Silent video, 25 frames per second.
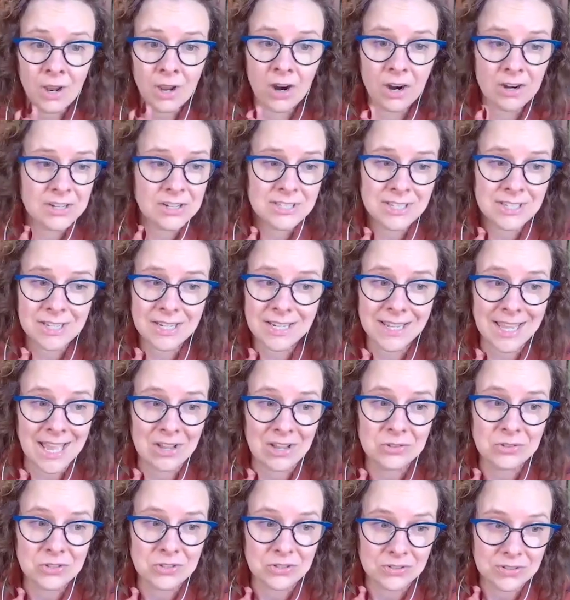our city
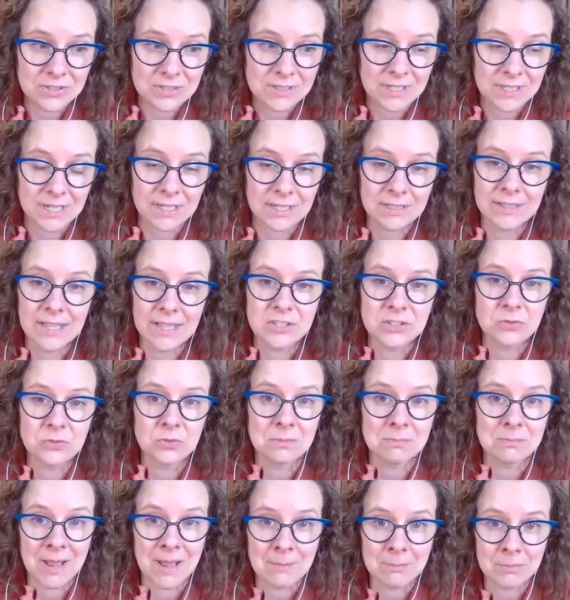councils. Like, let's
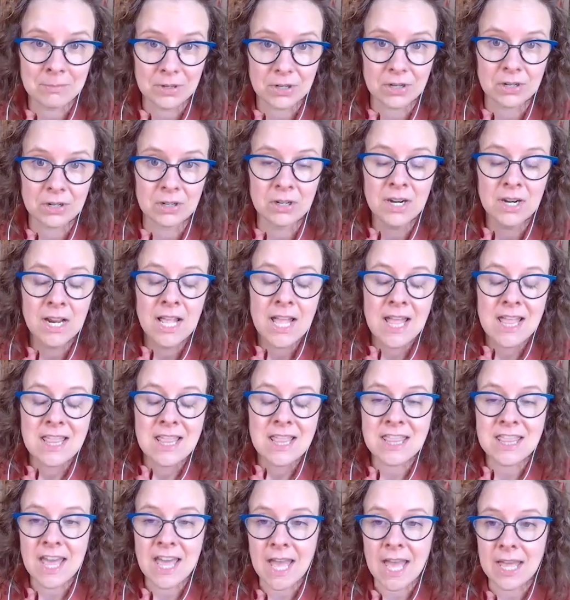remember
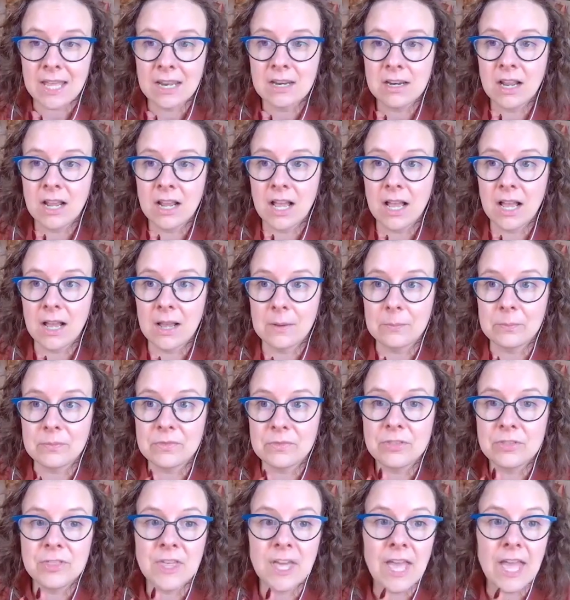that
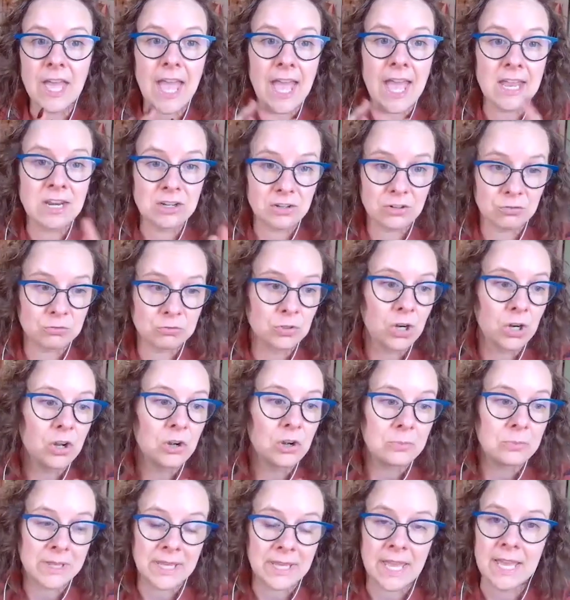the end of
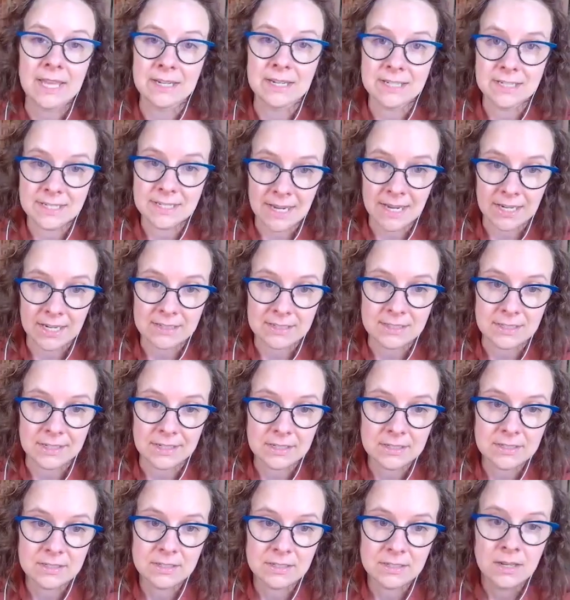Roe began in
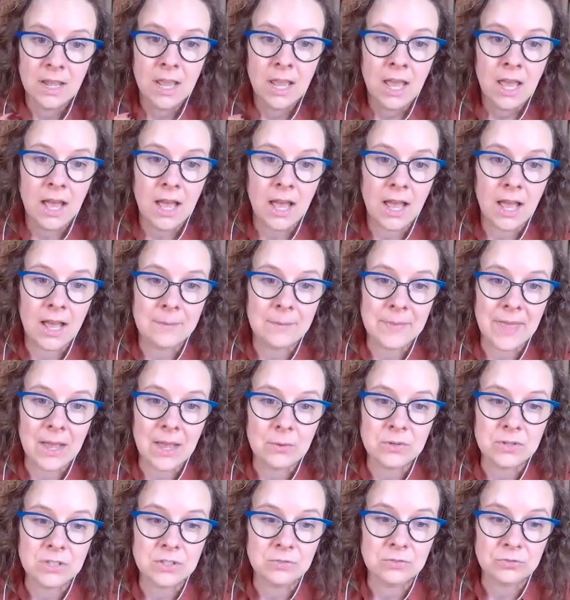Texas. That
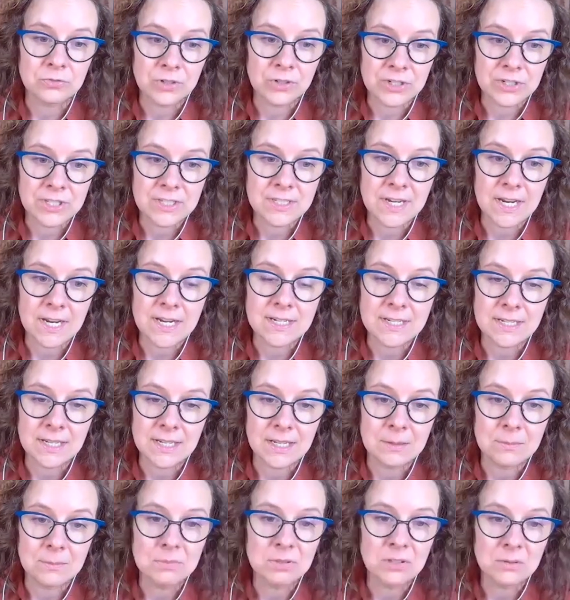was the first state
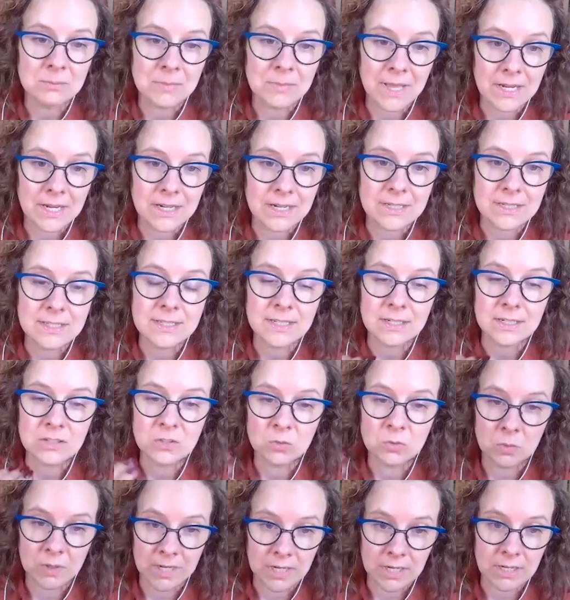to implement a
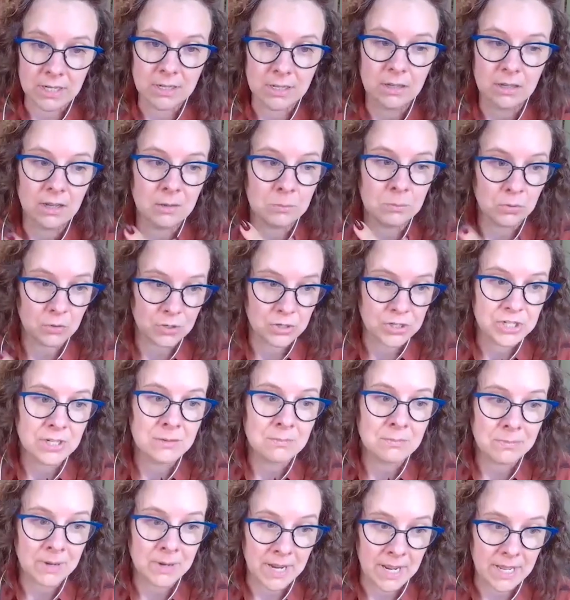6-week
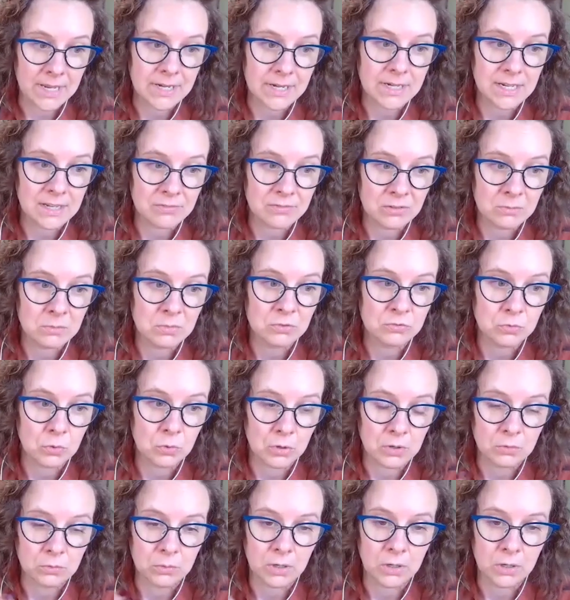abortion ban, even
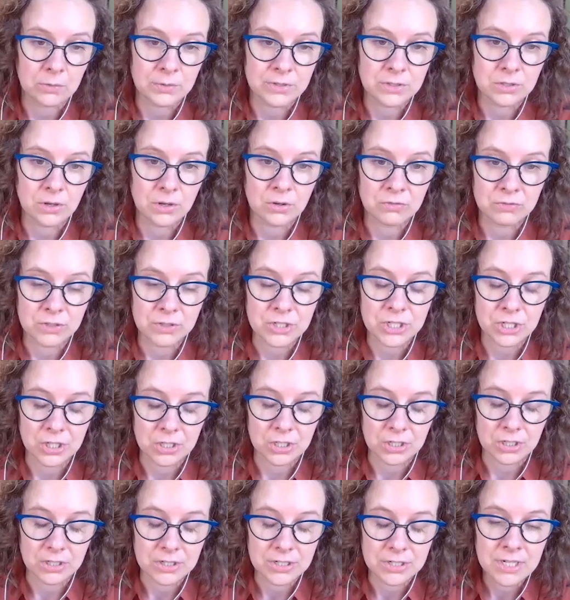before Roe was
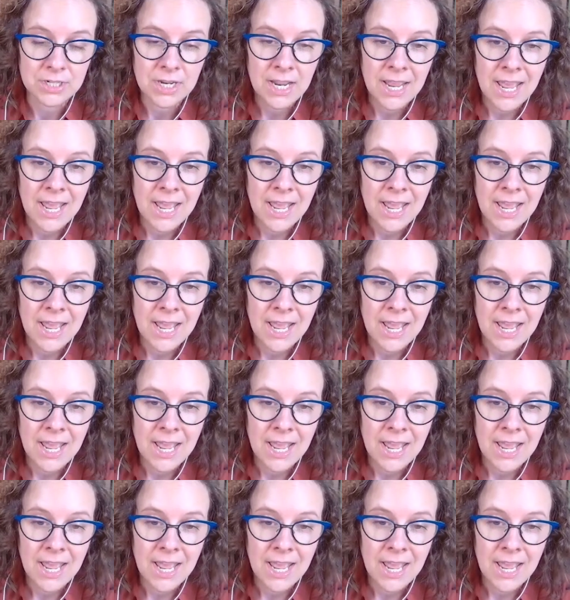overturned.